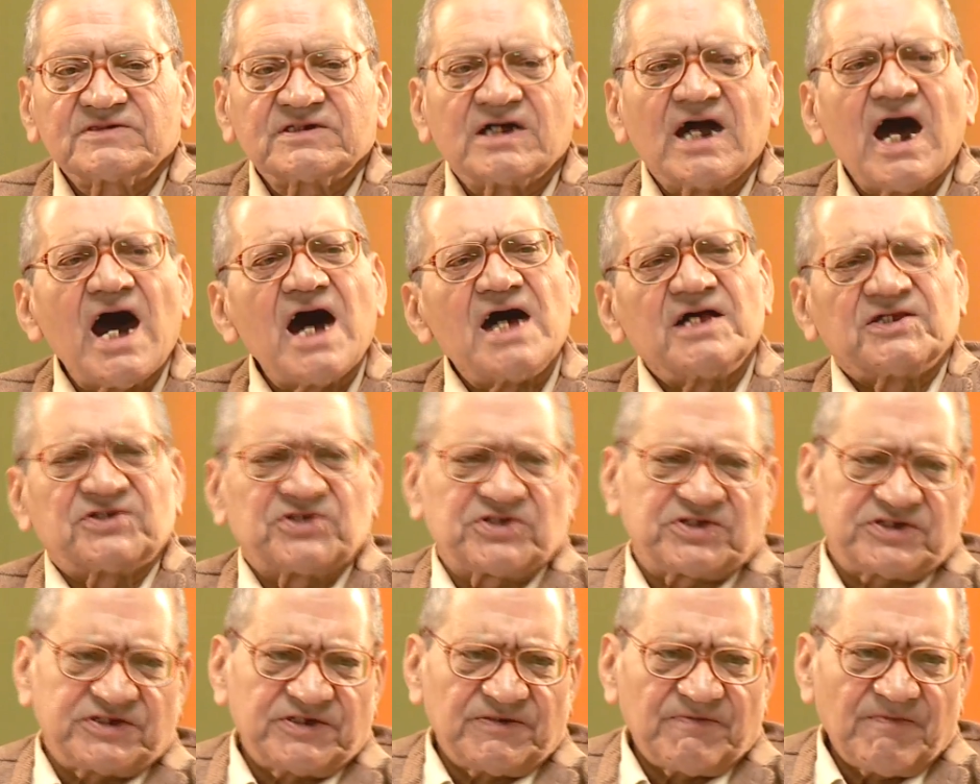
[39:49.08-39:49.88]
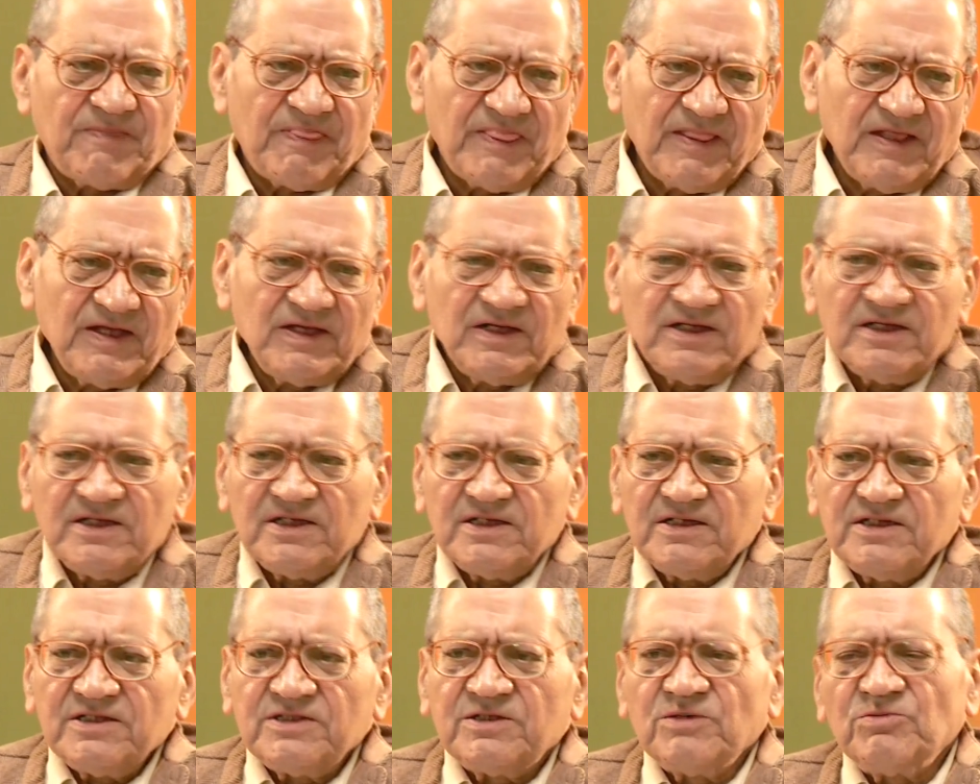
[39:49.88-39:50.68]
Caste.
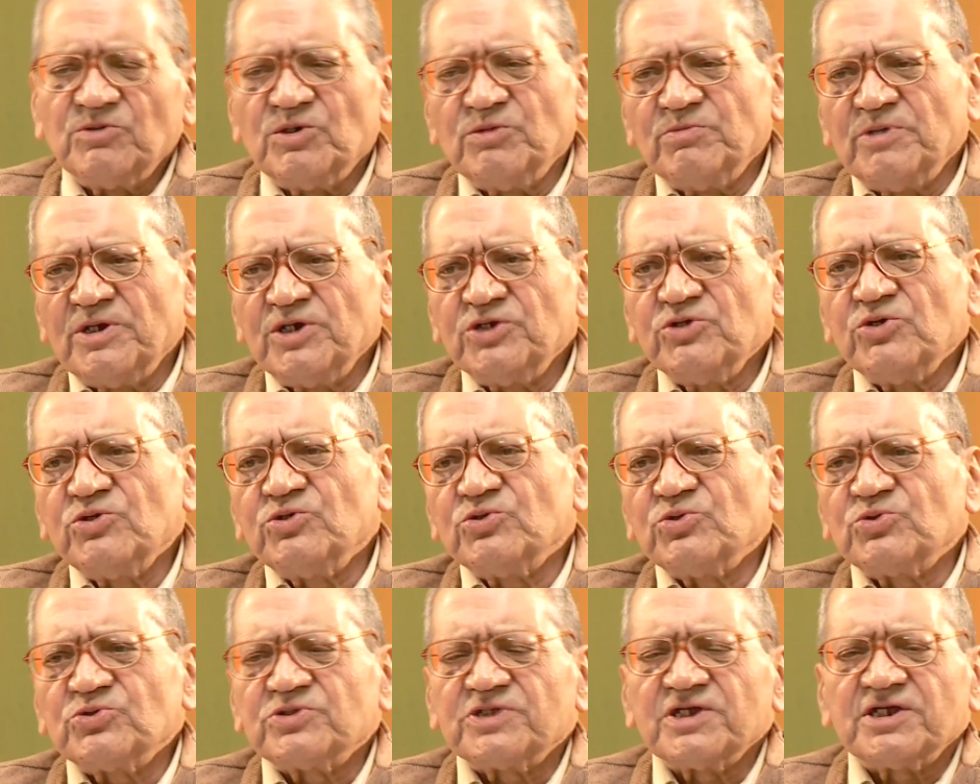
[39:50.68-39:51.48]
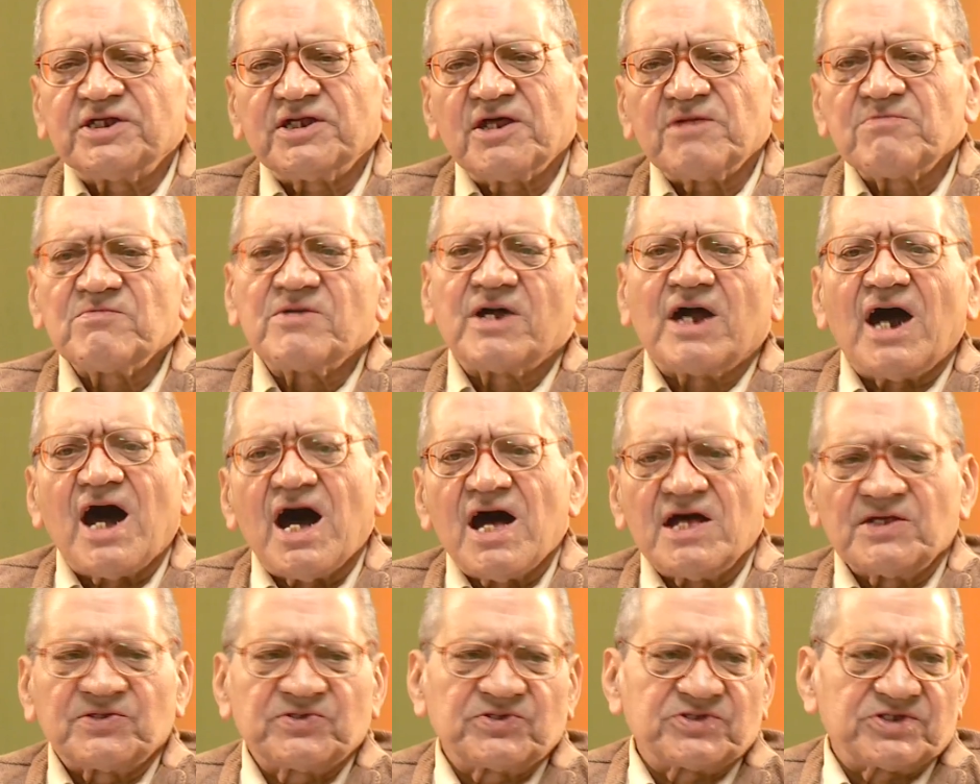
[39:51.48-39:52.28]
The moment you use the term
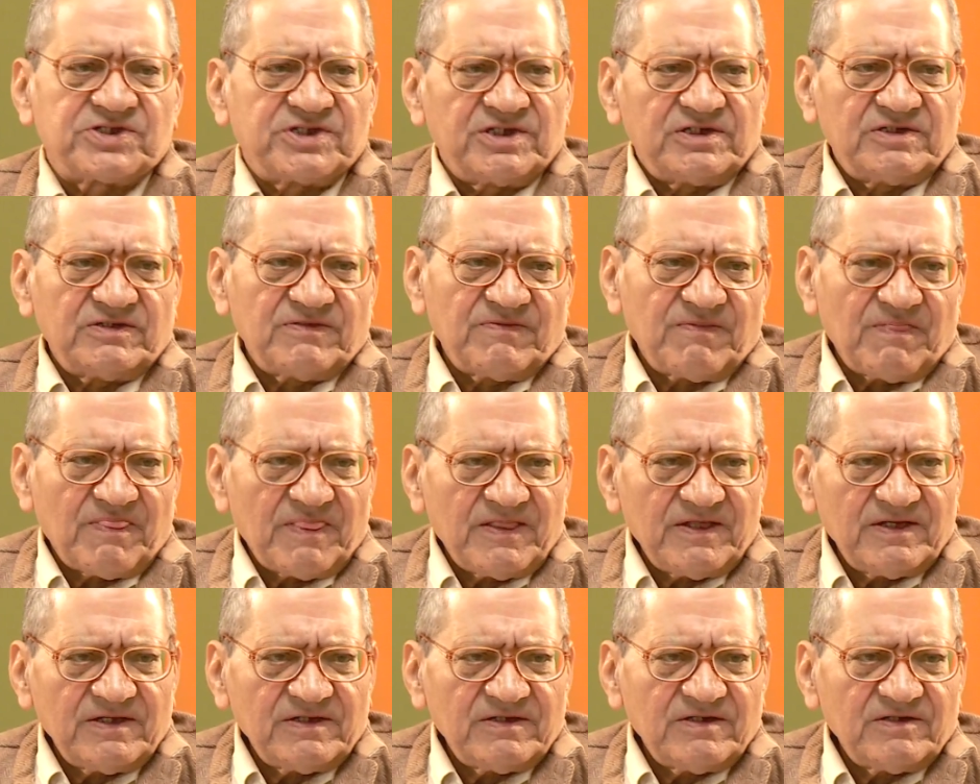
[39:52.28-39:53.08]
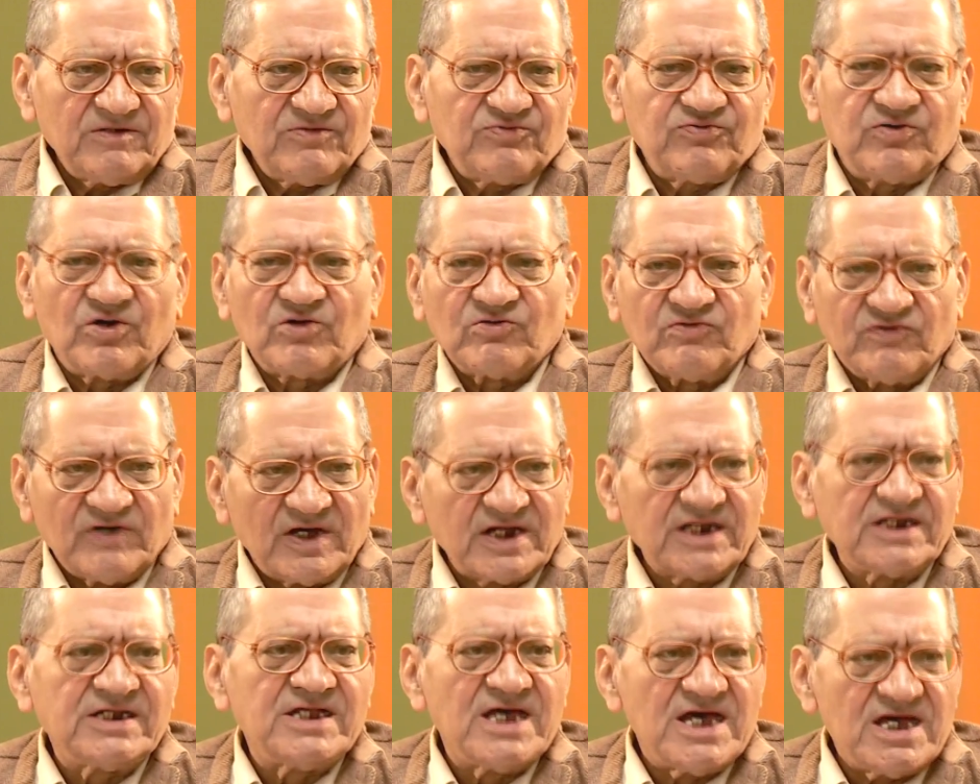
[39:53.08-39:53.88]
caste for
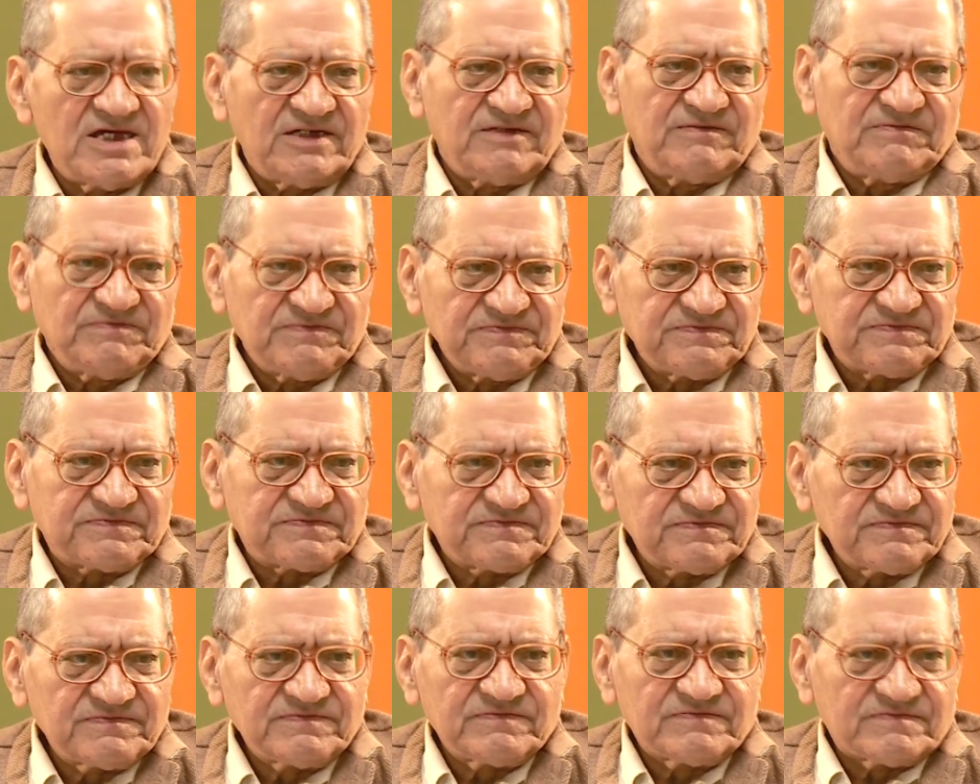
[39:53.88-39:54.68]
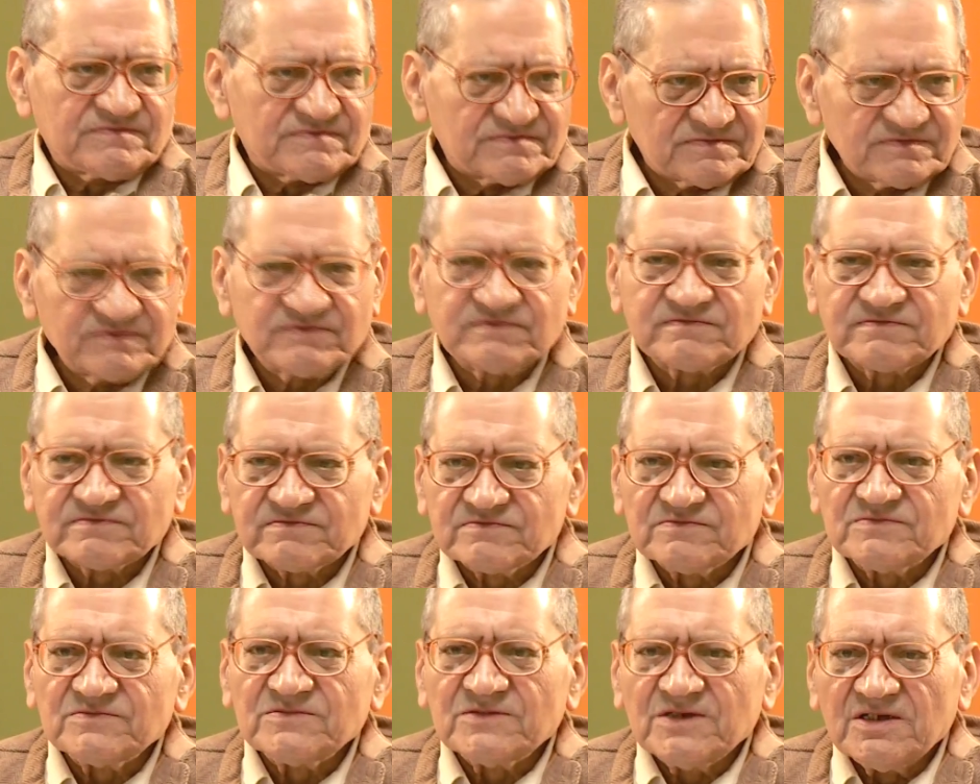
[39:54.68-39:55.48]
varna,
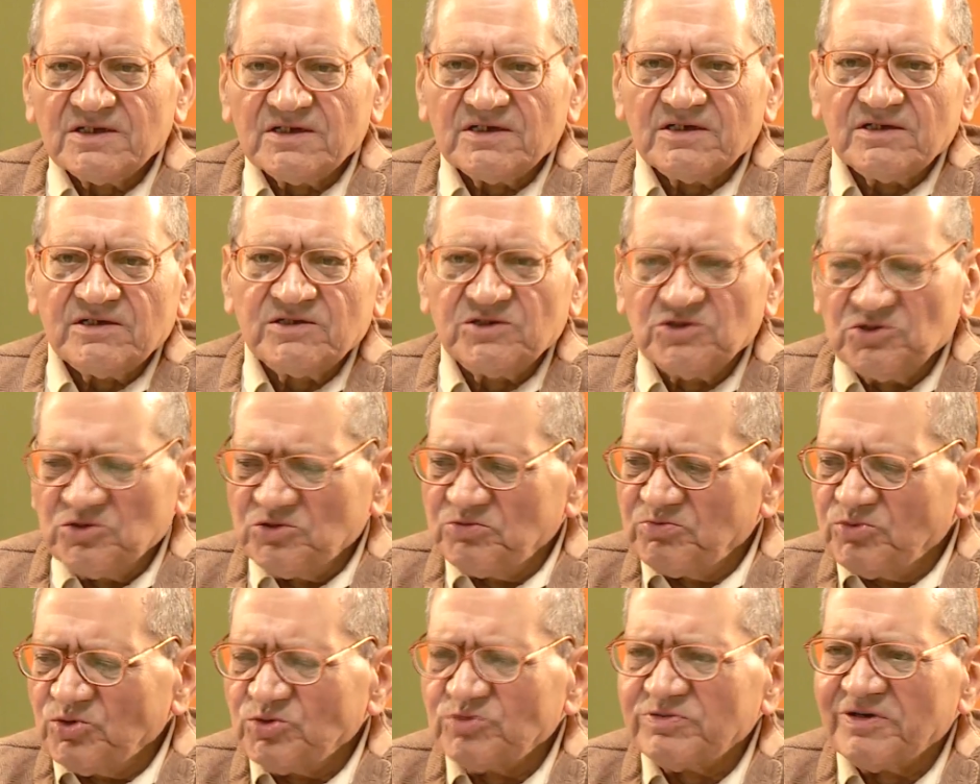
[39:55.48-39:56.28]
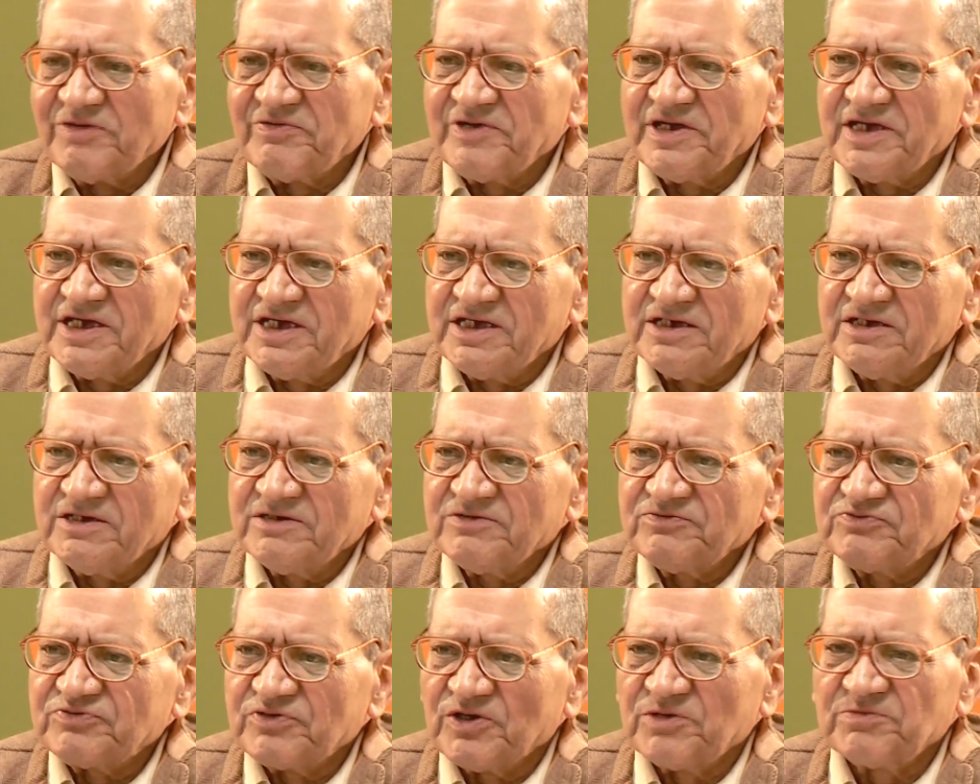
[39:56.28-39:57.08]
you move away
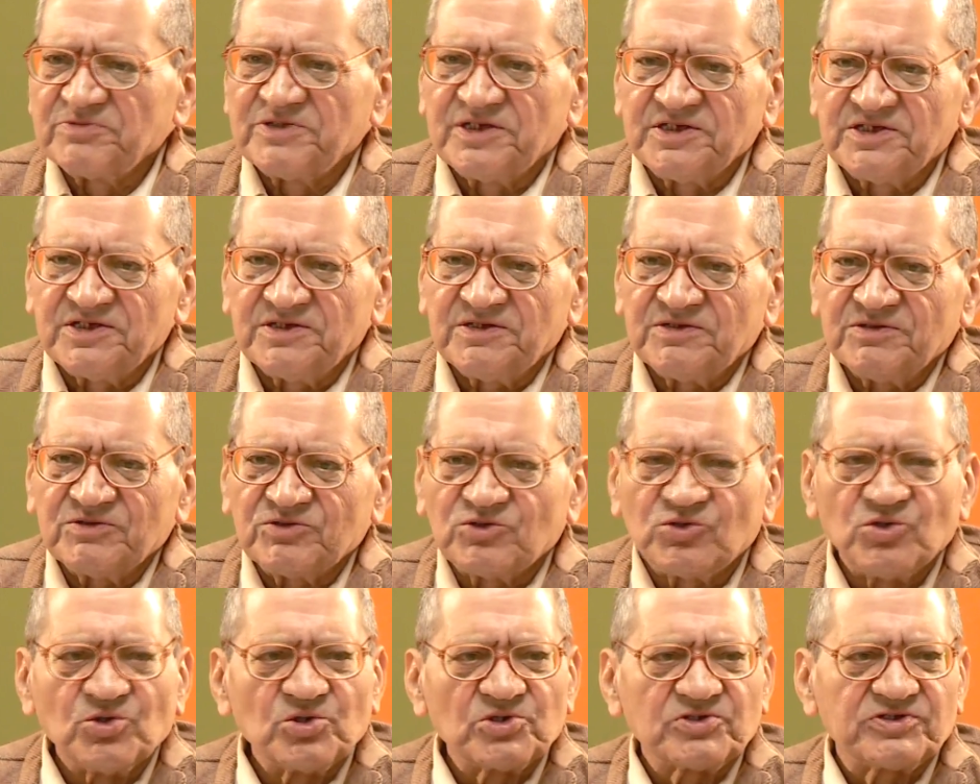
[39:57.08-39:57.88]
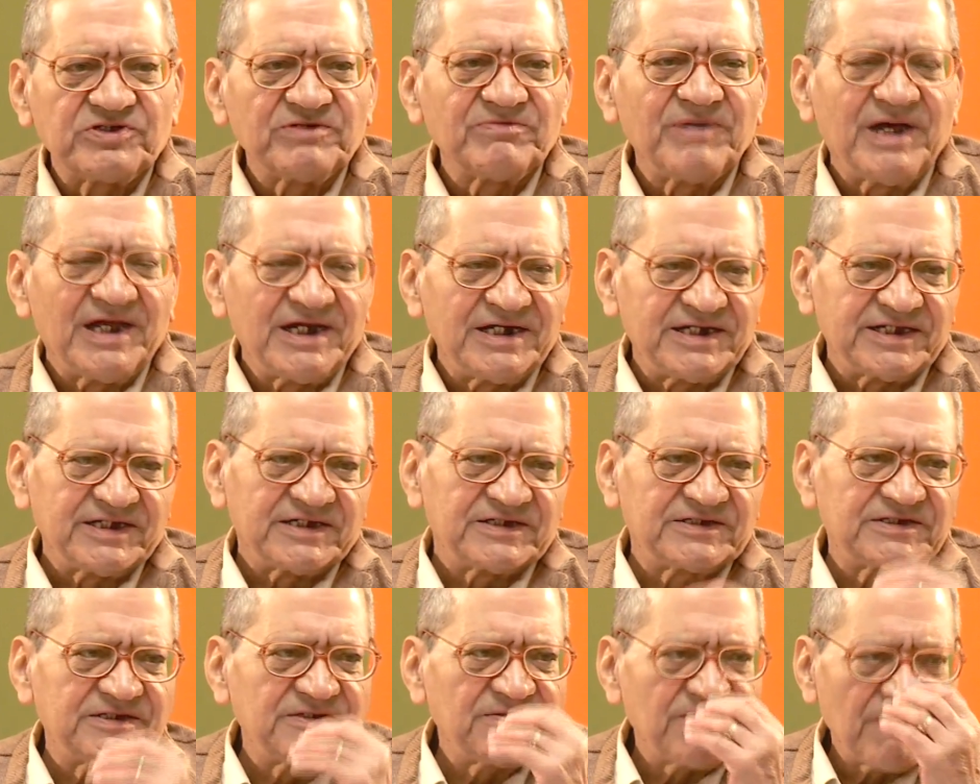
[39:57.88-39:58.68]
from the core
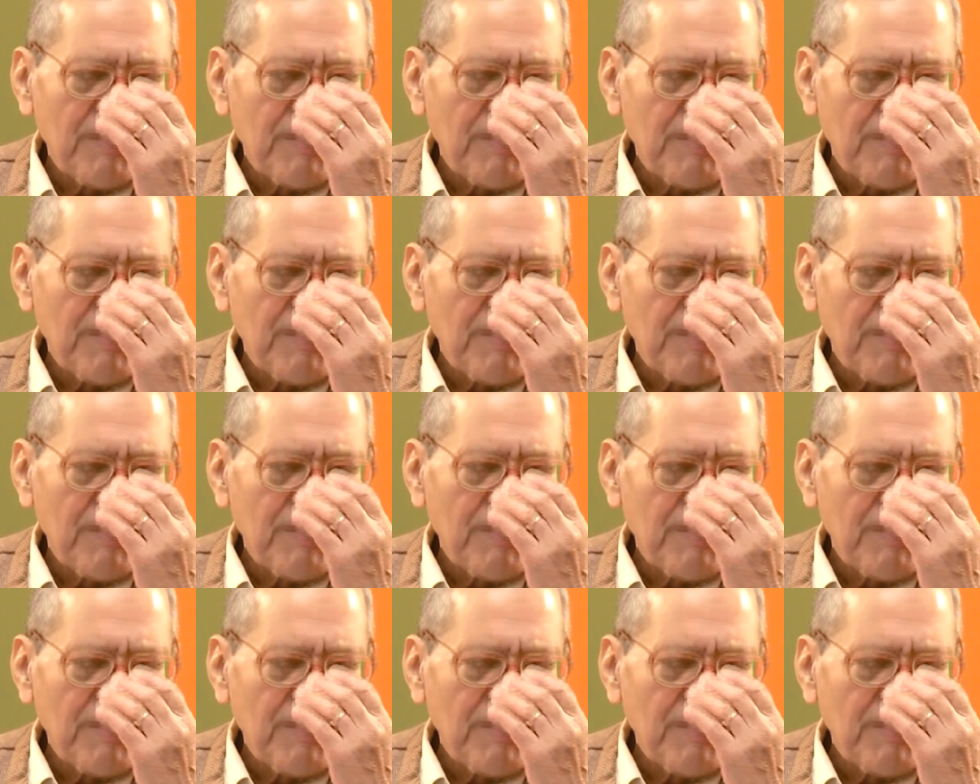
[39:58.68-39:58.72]
semantics.